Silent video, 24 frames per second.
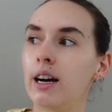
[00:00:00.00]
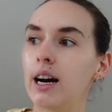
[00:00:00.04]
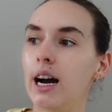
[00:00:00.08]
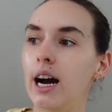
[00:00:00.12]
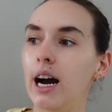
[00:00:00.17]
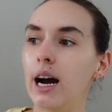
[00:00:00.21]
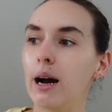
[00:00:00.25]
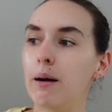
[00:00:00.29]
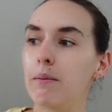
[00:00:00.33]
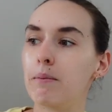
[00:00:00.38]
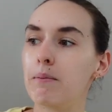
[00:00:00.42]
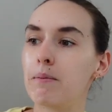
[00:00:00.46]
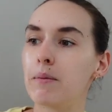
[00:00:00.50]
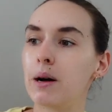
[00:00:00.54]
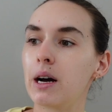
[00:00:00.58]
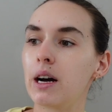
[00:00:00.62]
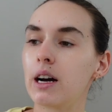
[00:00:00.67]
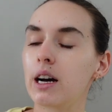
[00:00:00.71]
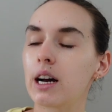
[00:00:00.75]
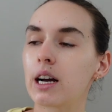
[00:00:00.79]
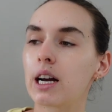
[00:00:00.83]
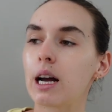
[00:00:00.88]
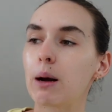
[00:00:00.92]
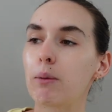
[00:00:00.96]

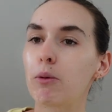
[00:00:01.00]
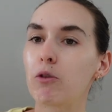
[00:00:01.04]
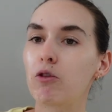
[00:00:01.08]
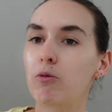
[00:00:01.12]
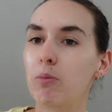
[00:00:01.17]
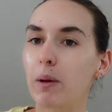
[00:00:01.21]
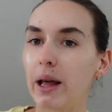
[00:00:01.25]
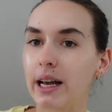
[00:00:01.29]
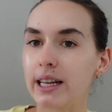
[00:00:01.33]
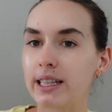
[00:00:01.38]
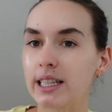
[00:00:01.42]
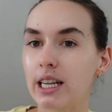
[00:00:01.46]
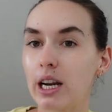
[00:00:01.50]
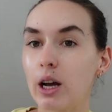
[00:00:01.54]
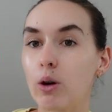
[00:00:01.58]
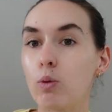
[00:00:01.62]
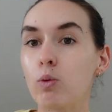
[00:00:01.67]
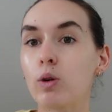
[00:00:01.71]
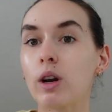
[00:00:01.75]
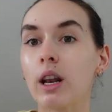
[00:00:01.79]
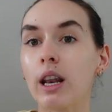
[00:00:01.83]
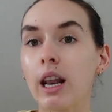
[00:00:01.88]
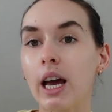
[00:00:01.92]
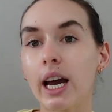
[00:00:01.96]
a couple of plans that I
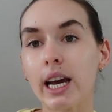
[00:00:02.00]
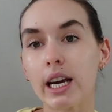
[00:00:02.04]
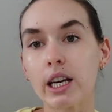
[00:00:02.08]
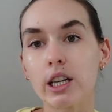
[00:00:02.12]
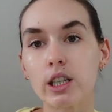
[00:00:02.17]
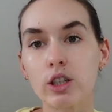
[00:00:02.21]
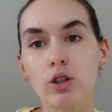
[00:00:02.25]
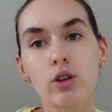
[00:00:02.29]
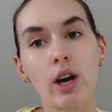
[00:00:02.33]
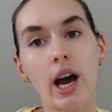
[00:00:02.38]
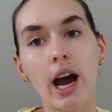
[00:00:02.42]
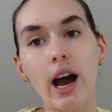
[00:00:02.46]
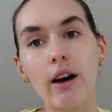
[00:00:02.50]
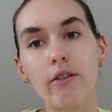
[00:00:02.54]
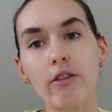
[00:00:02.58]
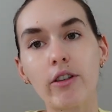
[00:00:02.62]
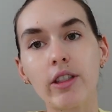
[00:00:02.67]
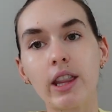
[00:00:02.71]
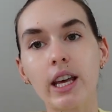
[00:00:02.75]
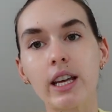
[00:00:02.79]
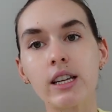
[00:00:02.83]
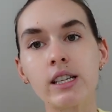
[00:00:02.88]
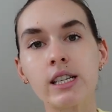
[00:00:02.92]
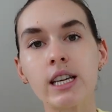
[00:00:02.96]
would like to have
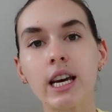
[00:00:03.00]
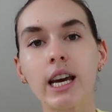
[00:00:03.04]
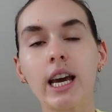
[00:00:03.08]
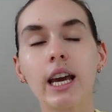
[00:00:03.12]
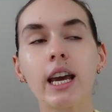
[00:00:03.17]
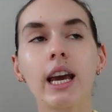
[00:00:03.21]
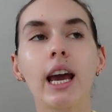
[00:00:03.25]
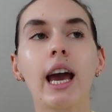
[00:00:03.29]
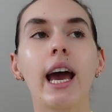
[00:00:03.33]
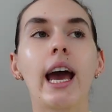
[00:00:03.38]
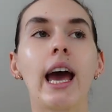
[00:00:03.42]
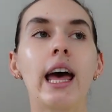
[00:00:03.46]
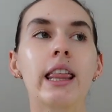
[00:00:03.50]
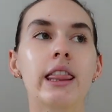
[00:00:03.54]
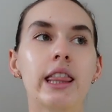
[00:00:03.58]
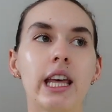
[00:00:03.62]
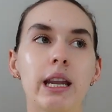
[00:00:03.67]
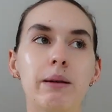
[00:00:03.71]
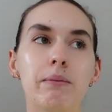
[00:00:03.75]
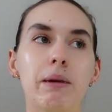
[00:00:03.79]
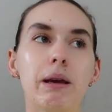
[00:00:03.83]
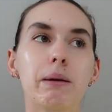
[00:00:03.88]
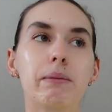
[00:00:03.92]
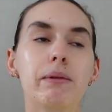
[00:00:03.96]
on that day, and
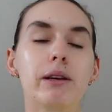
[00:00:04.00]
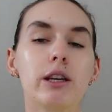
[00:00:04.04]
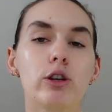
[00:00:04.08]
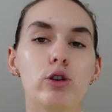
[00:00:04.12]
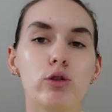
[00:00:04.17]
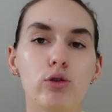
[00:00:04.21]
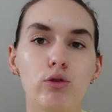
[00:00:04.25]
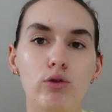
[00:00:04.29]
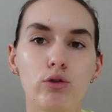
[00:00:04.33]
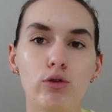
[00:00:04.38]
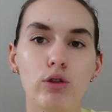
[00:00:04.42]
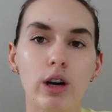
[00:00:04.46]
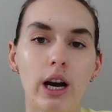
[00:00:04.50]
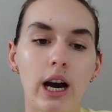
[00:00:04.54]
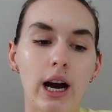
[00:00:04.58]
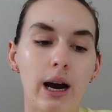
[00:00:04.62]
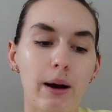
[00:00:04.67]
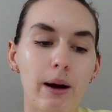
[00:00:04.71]
then maybe do